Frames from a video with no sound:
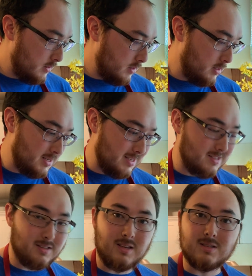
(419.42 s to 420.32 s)
he says
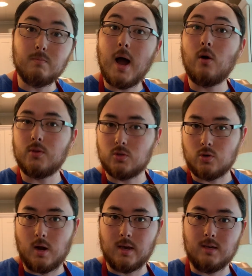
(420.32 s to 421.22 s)
that his mouth is
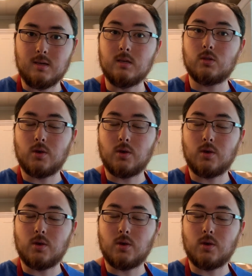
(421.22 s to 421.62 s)
dry, he's